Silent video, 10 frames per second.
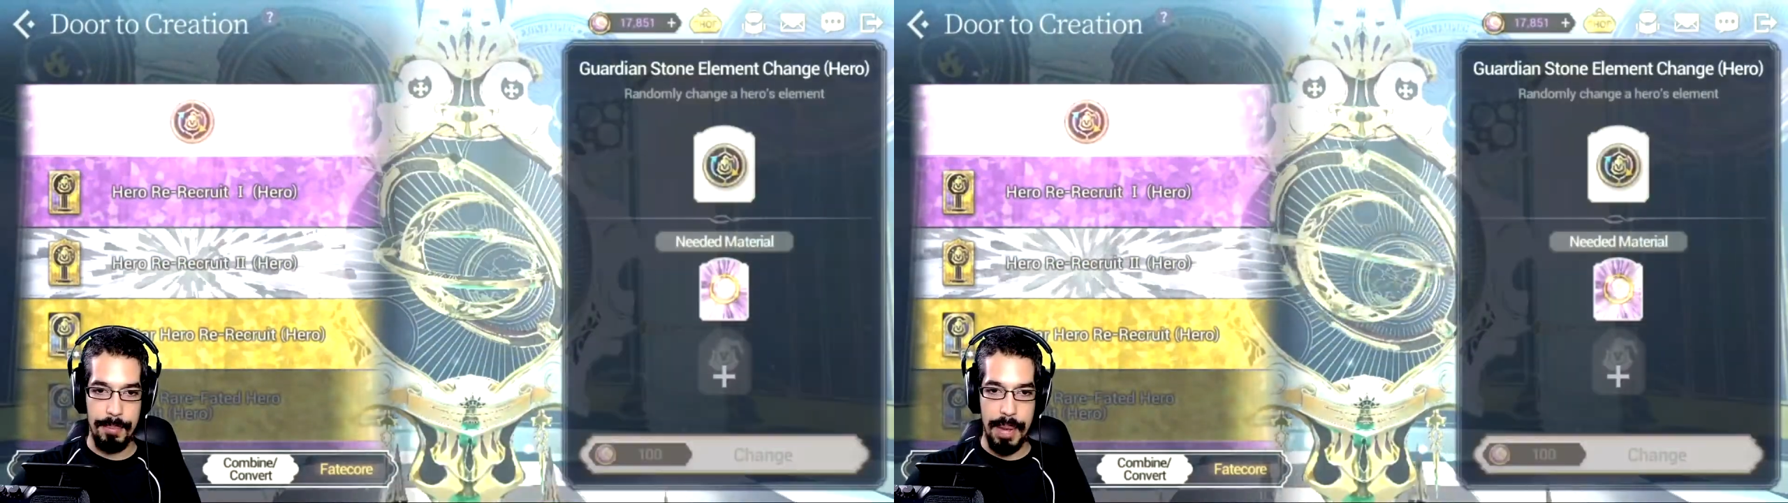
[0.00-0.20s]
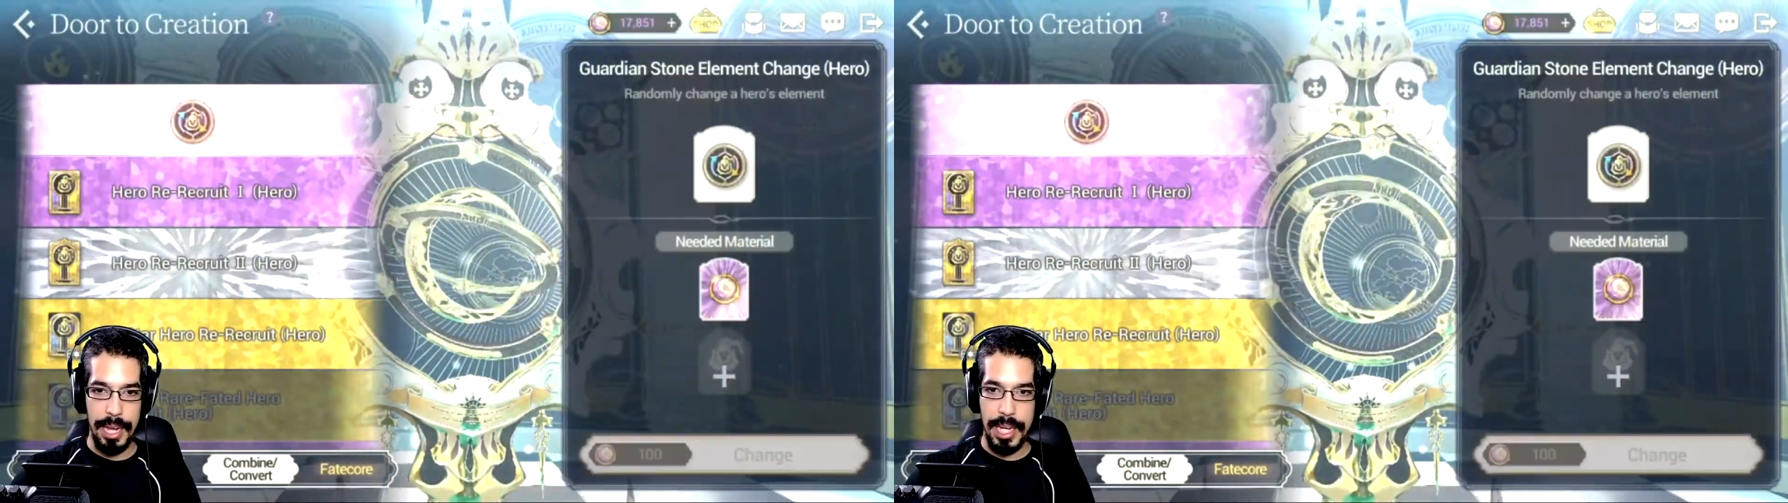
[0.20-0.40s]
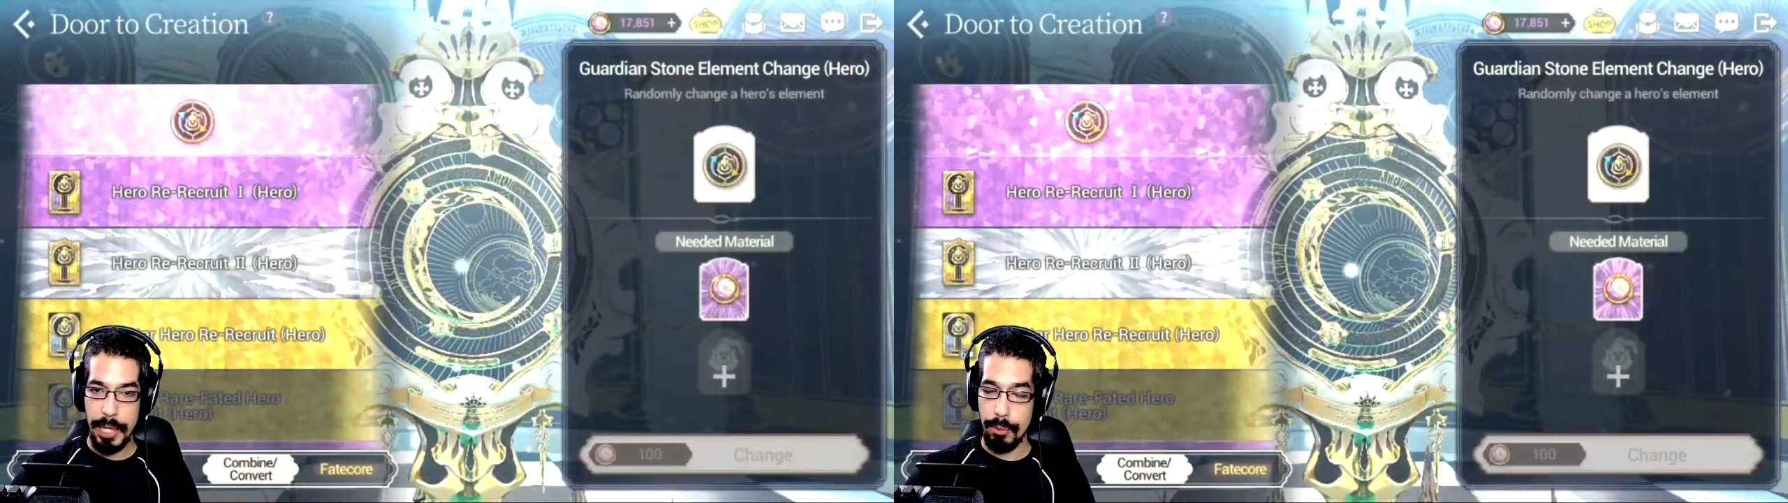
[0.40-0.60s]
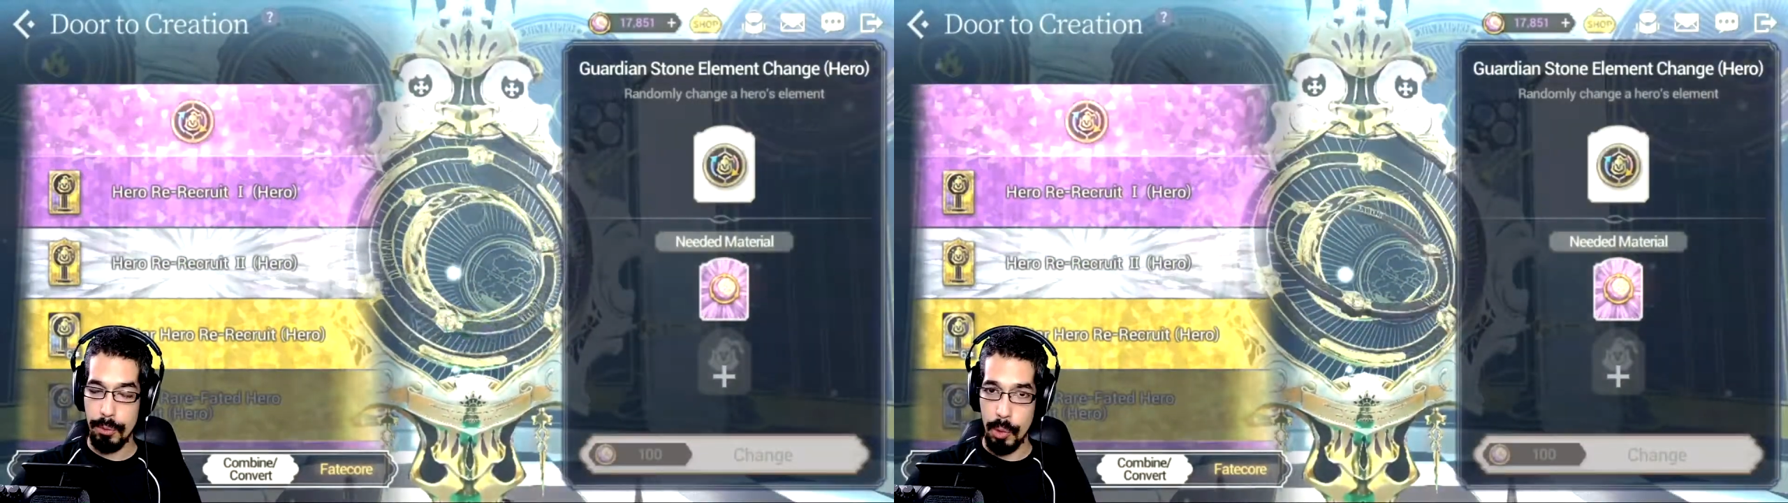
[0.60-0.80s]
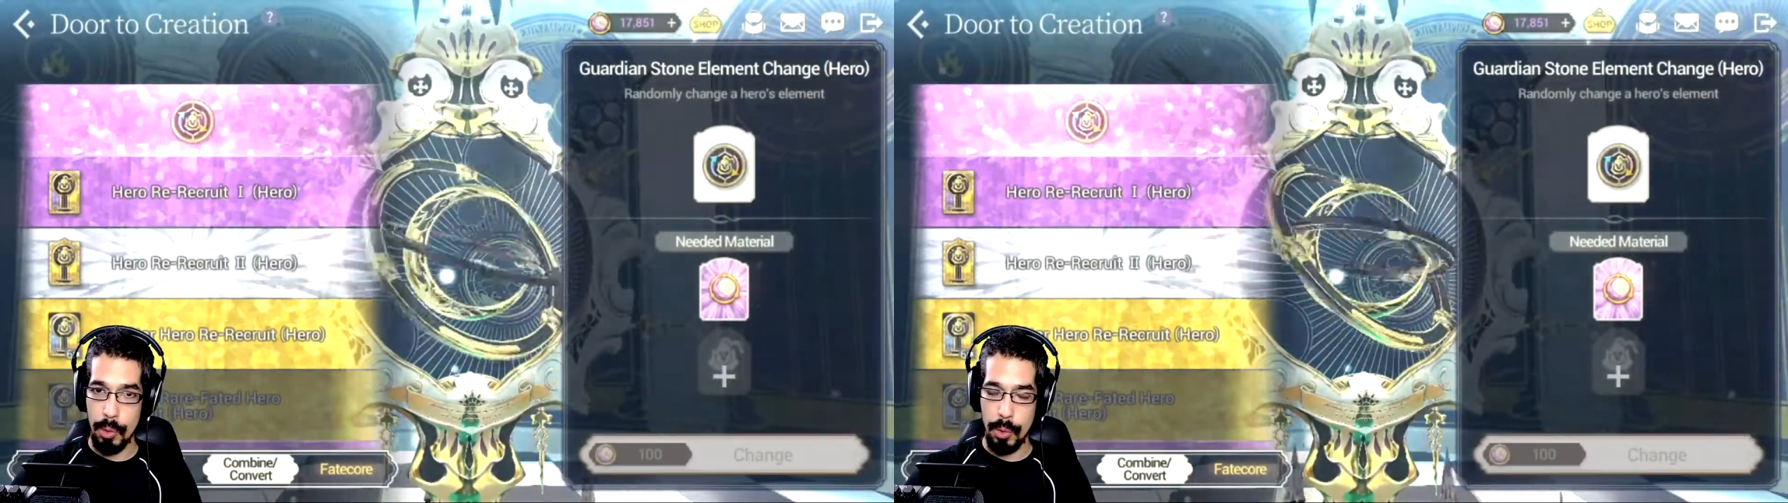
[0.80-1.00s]
my
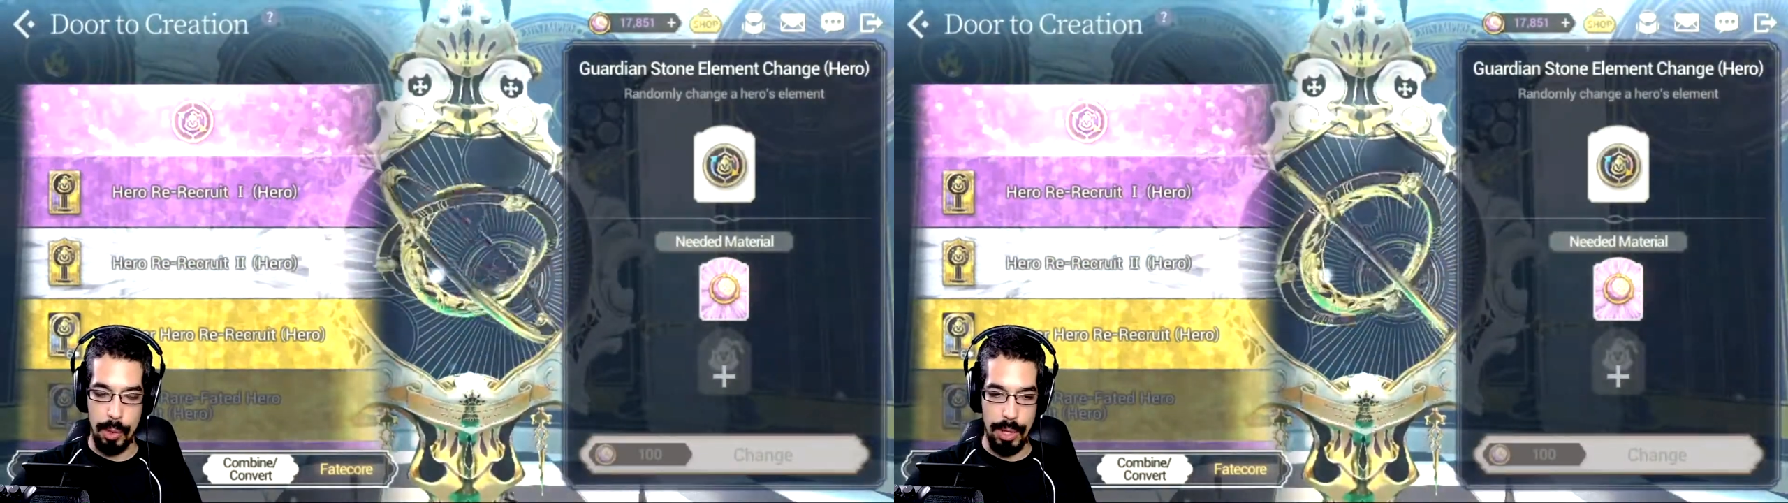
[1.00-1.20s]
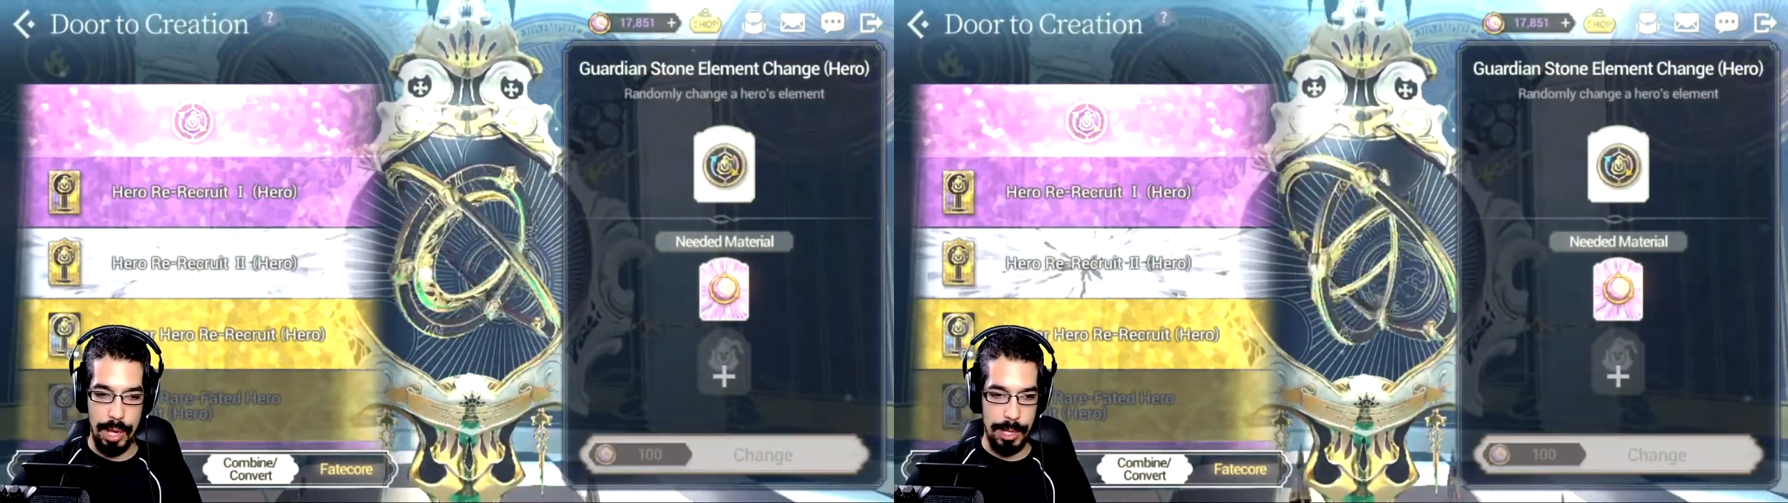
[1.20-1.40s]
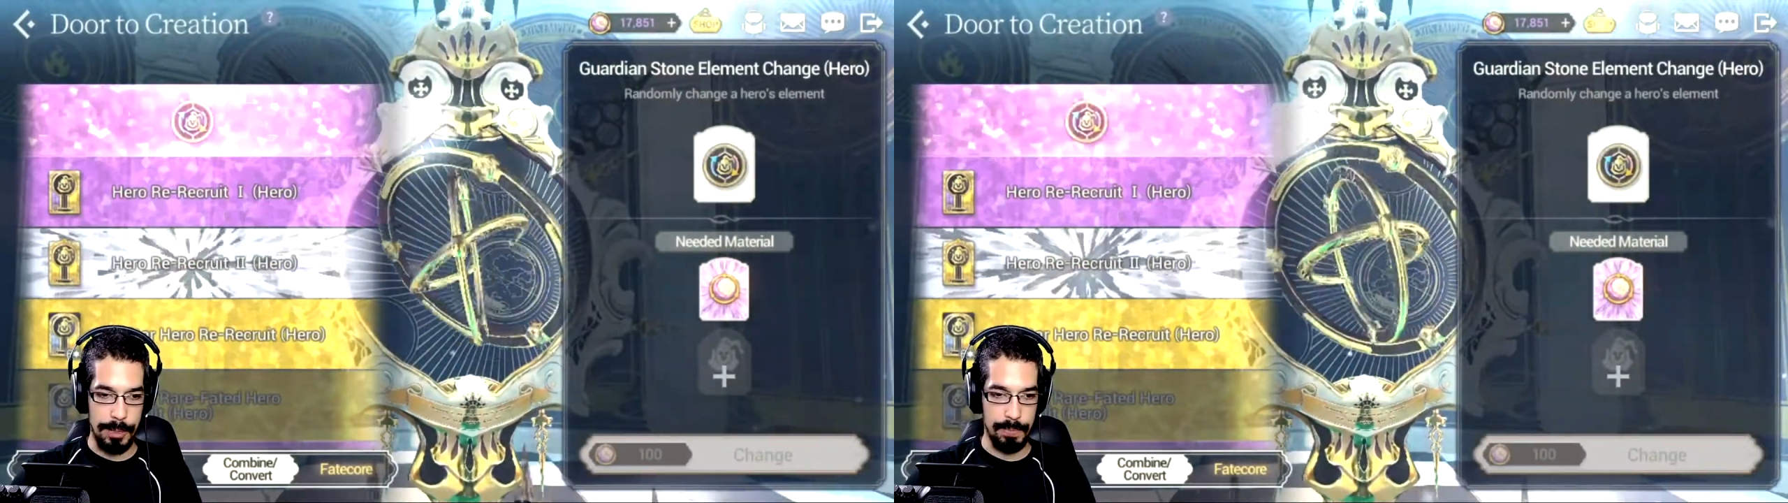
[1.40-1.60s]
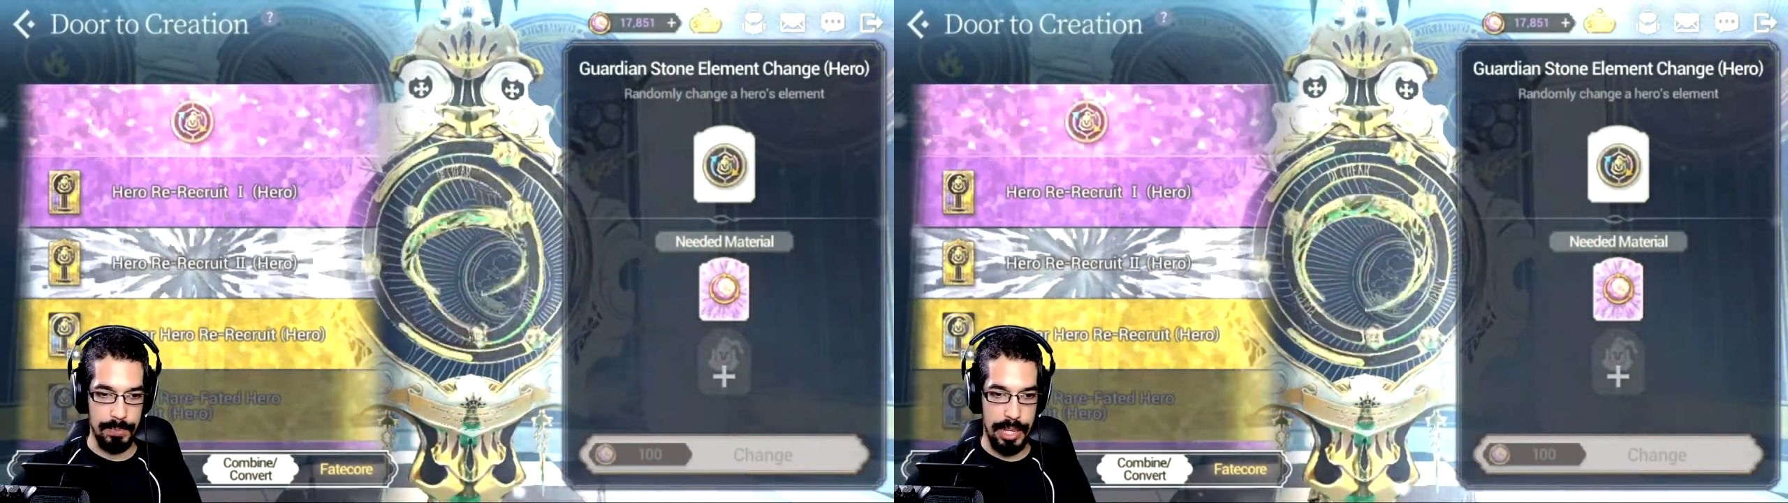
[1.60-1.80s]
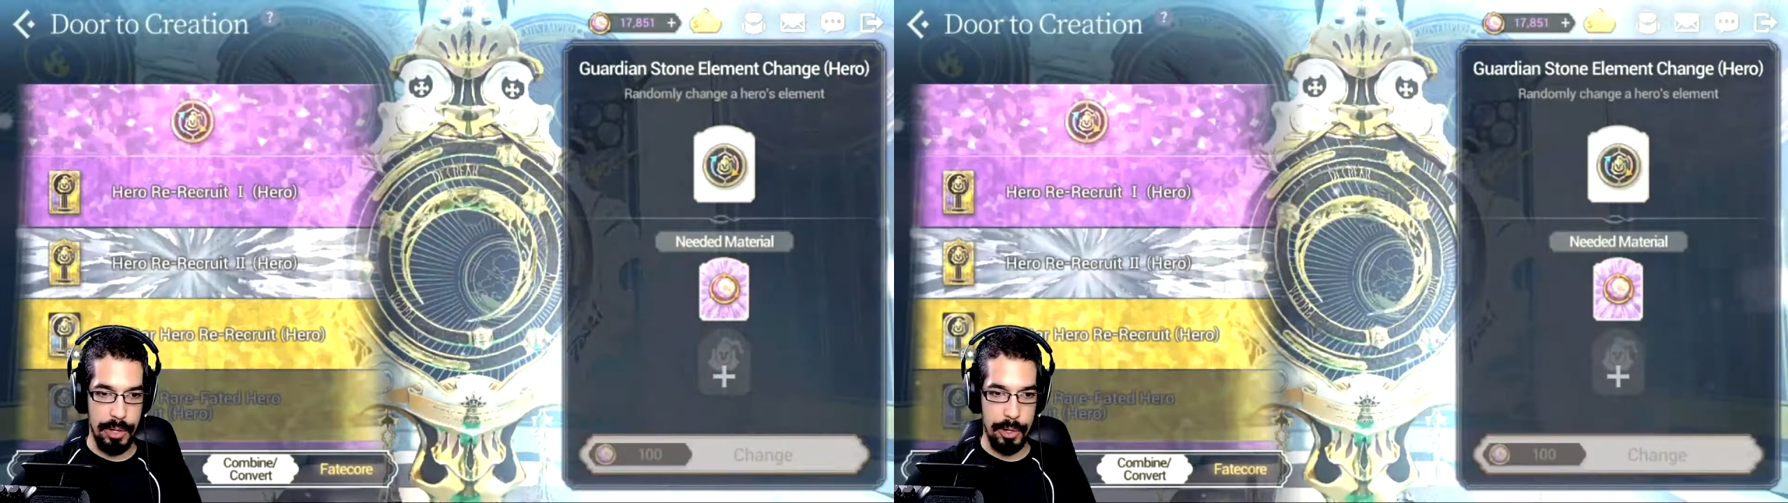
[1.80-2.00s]
hero, I